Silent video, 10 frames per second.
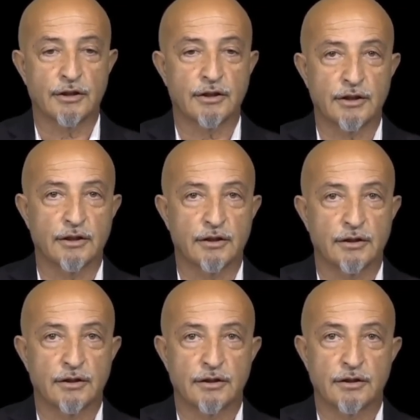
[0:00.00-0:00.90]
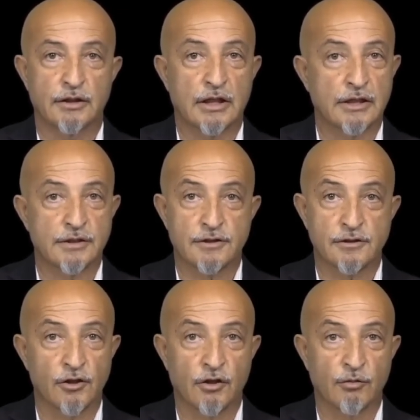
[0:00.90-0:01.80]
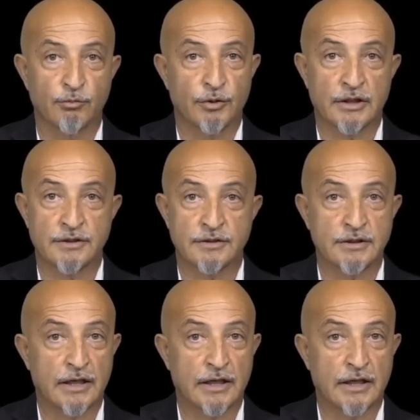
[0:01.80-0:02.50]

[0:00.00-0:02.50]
Because in this lifetime, there is no